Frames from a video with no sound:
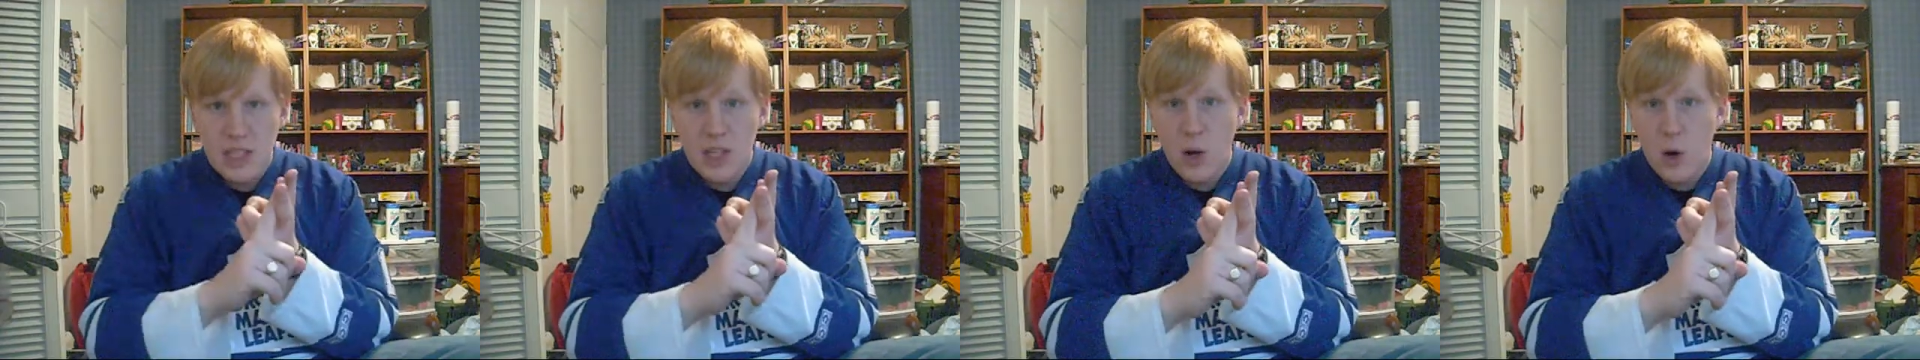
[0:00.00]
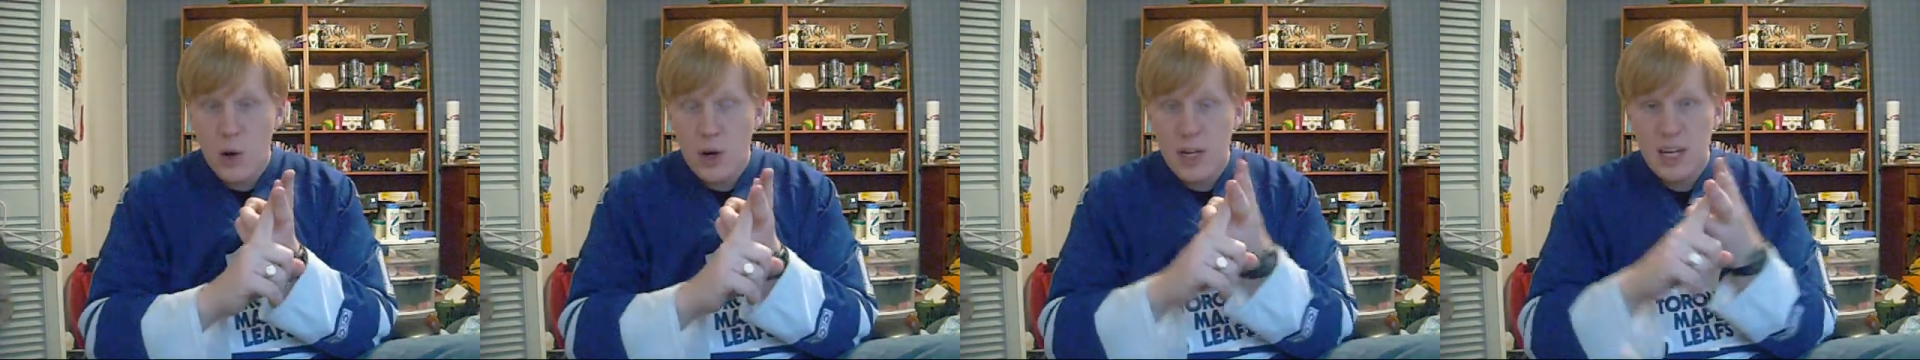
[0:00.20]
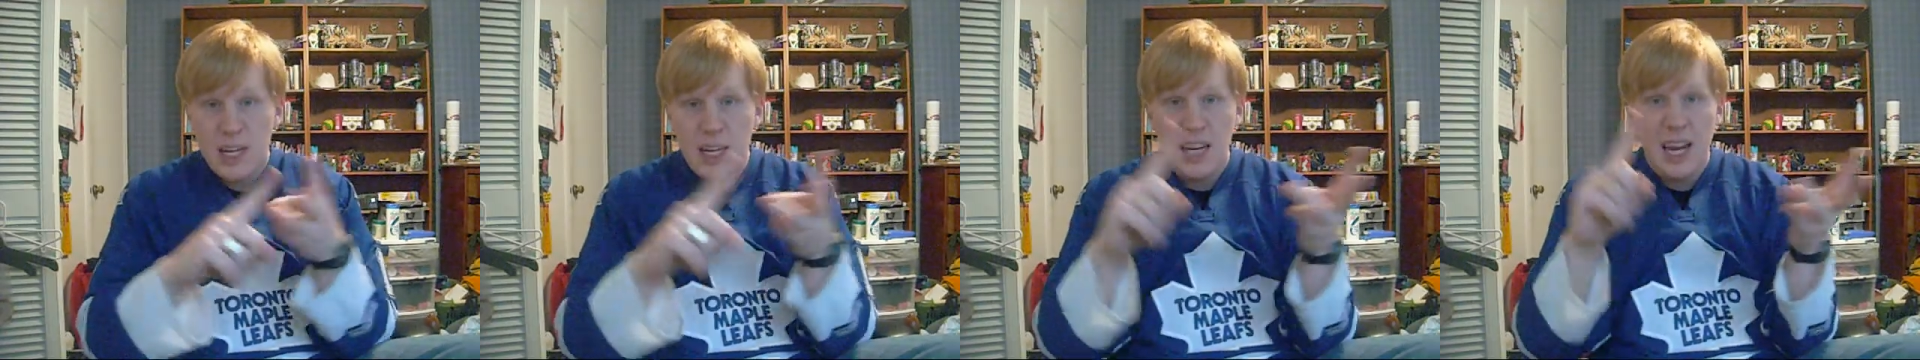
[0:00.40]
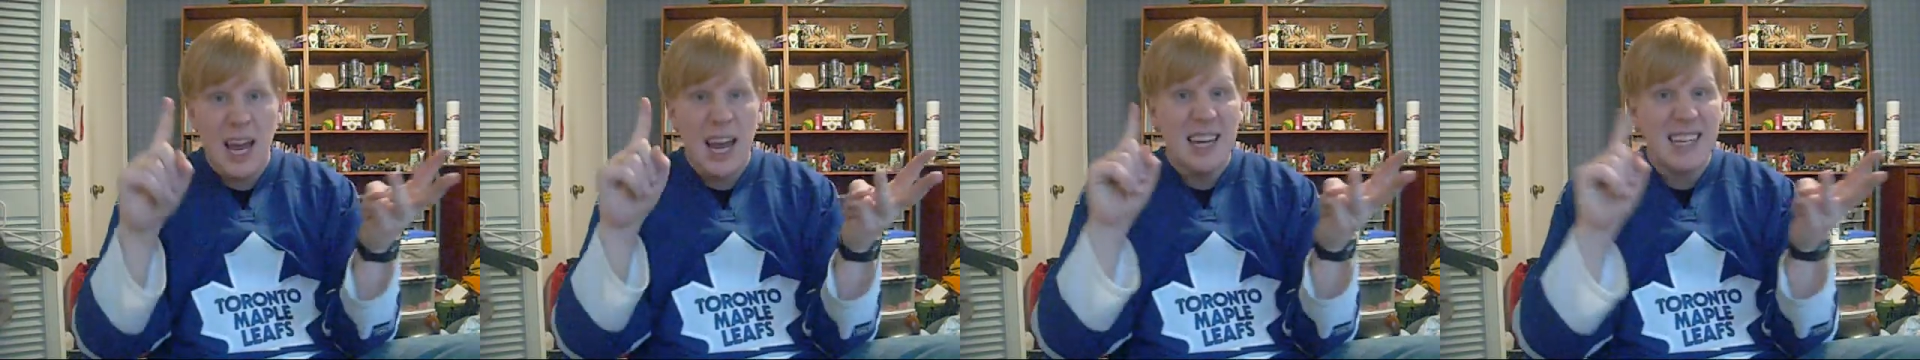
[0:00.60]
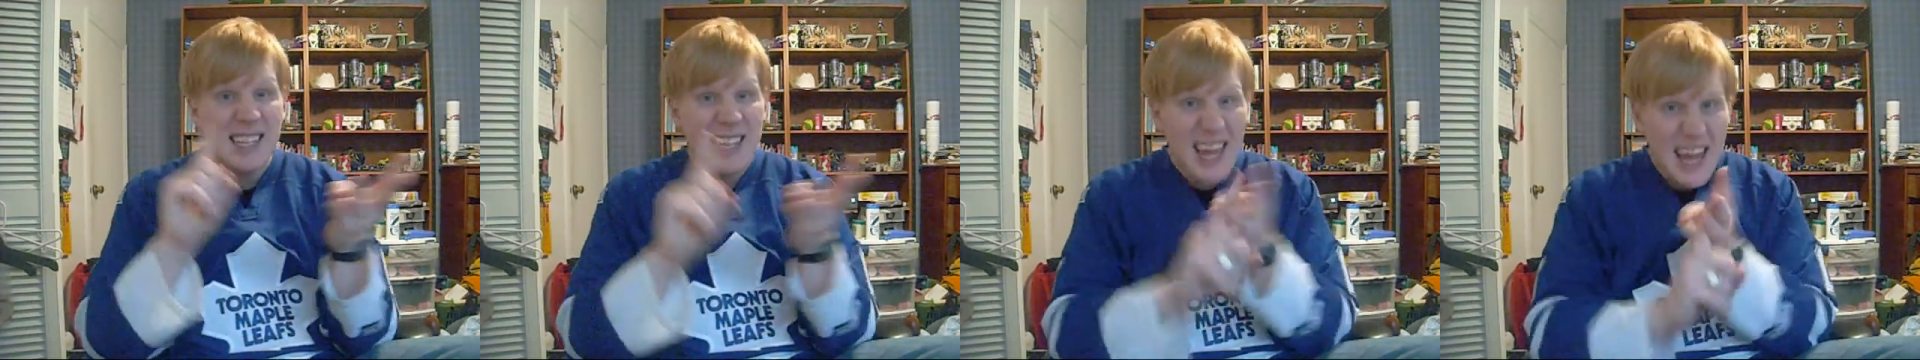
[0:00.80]
Jokinen,
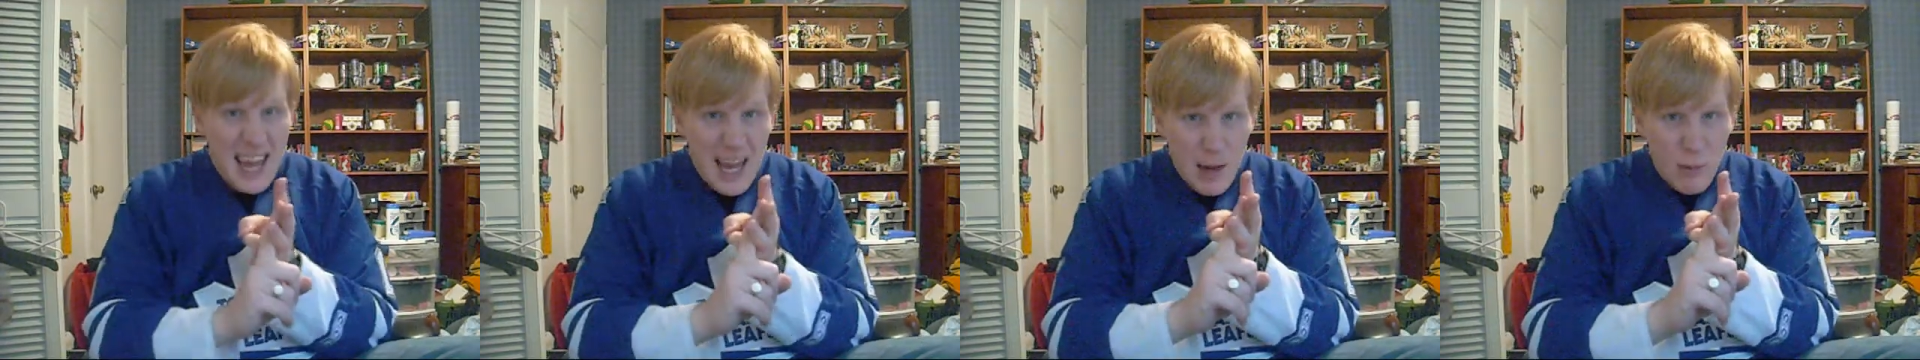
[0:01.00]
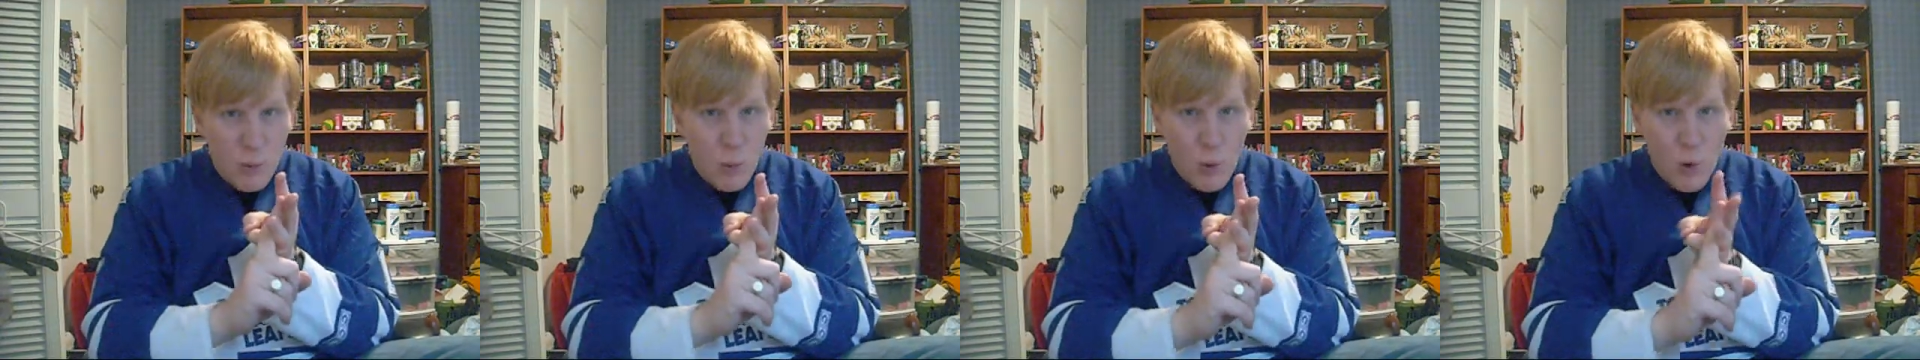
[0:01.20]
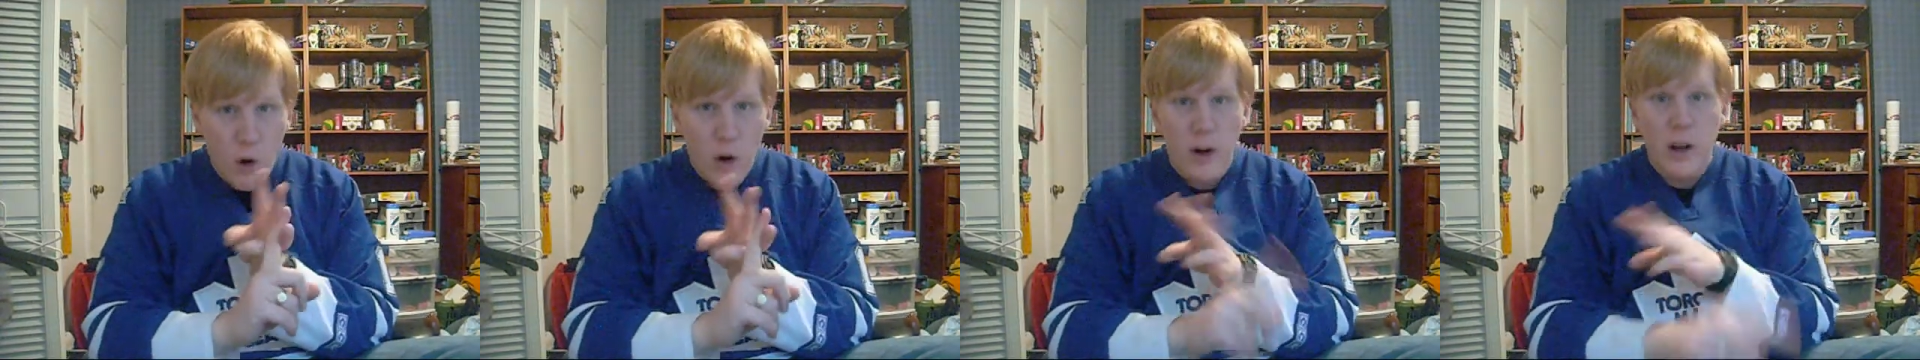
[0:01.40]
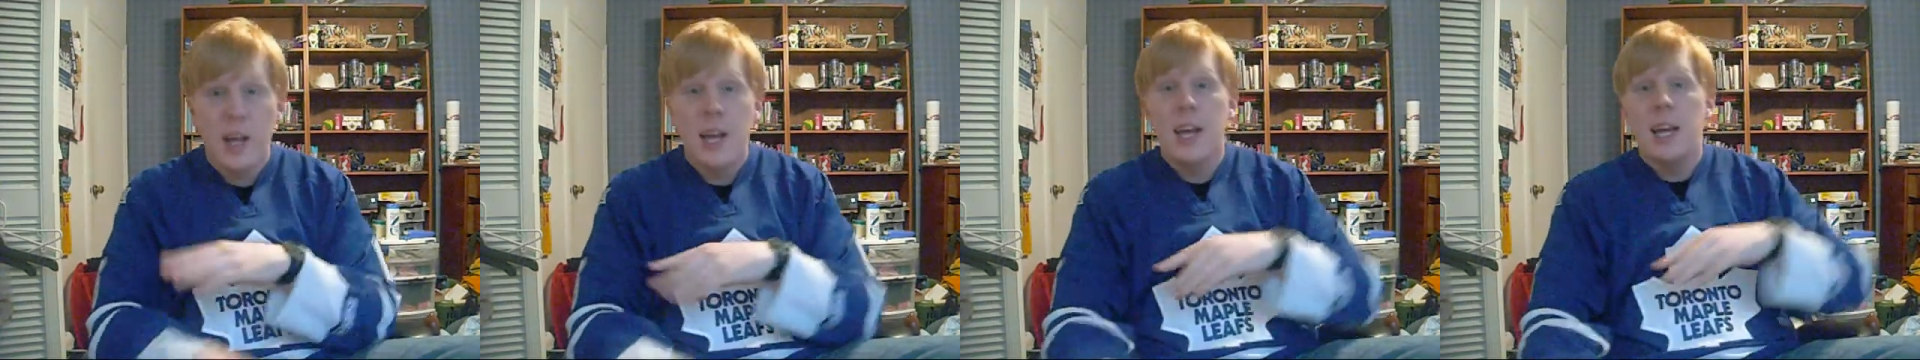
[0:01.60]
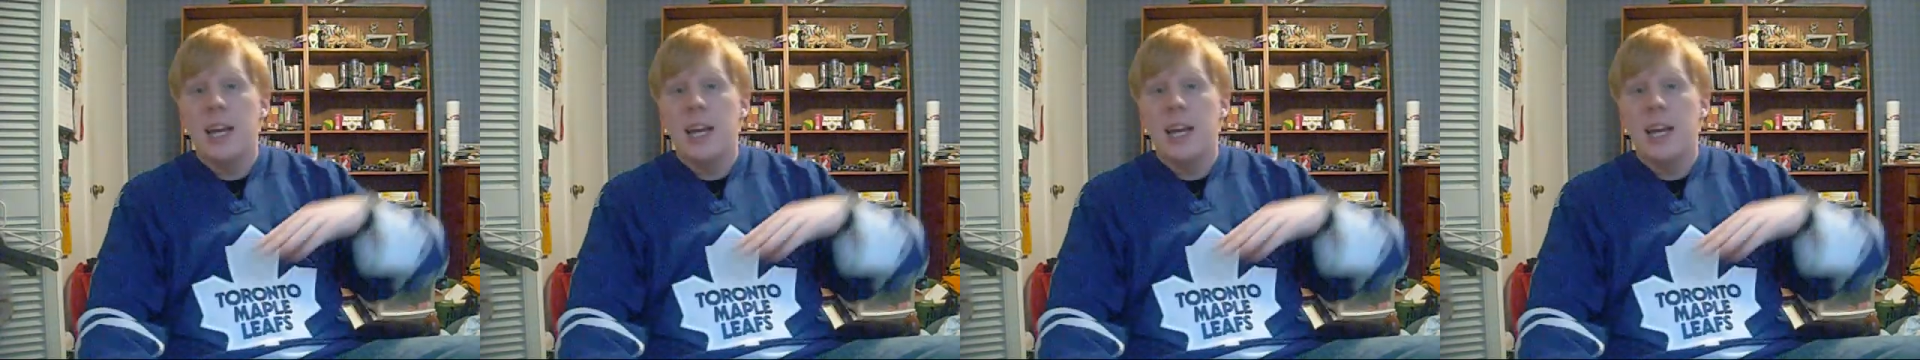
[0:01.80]
and Cam Ward,